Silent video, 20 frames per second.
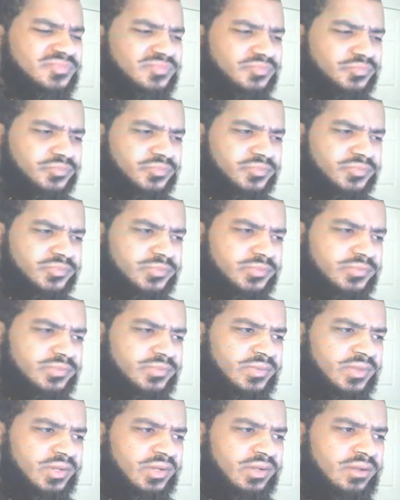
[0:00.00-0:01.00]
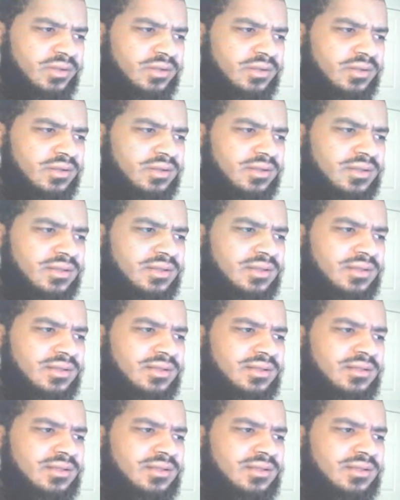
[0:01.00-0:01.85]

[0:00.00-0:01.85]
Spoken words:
No one is speaking in this clip.